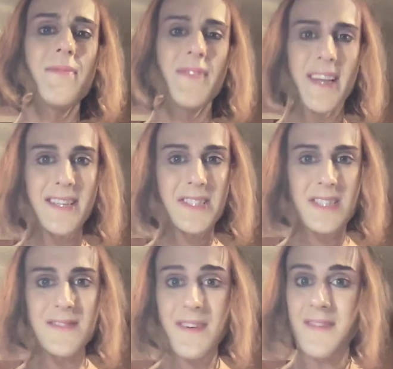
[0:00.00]
things
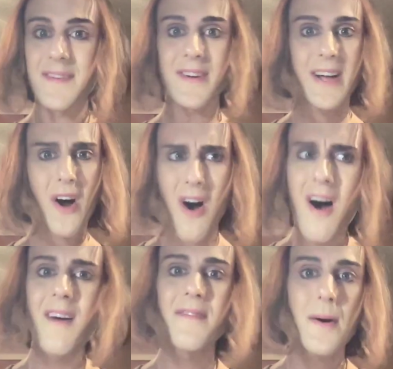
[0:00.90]
just felt very
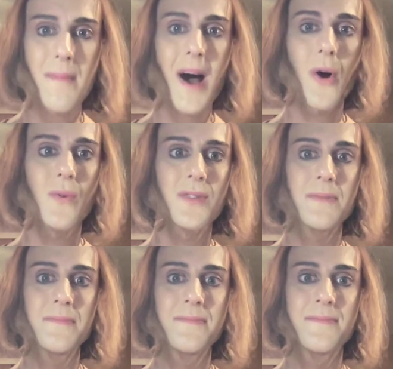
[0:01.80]
off about
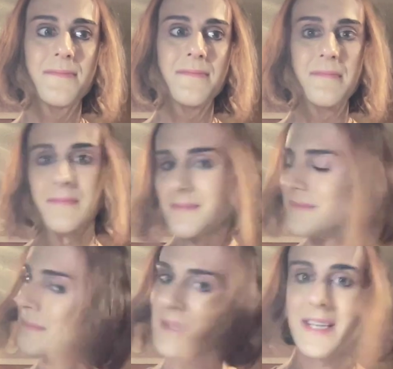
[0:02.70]

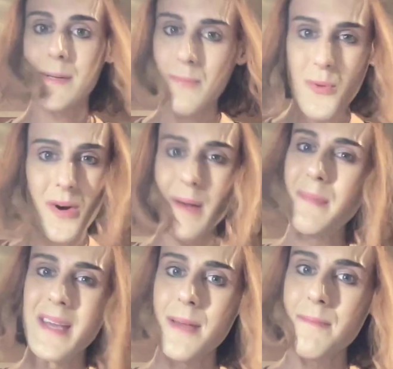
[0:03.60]
being a boy,
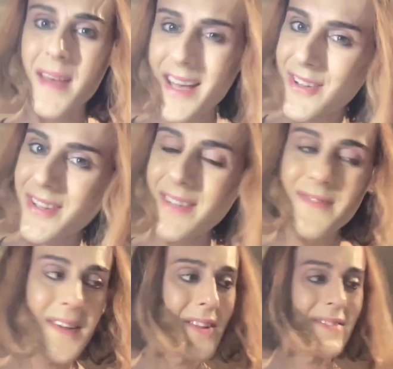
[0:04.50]
being male. It
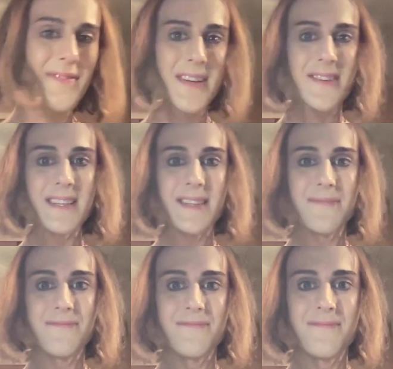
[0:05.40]
felt very
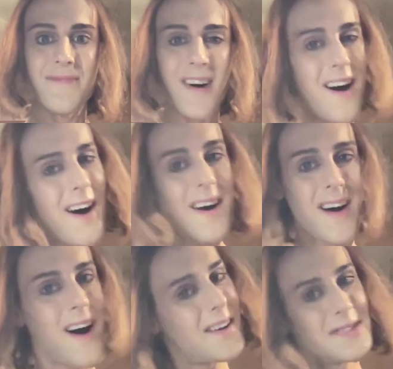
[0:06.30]

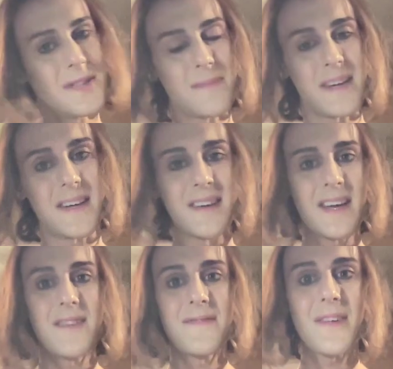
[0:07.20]
odd to me.
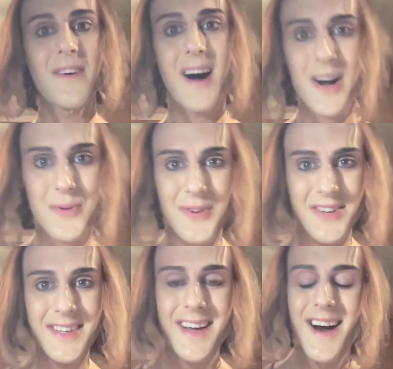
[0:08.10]
It felt awkward.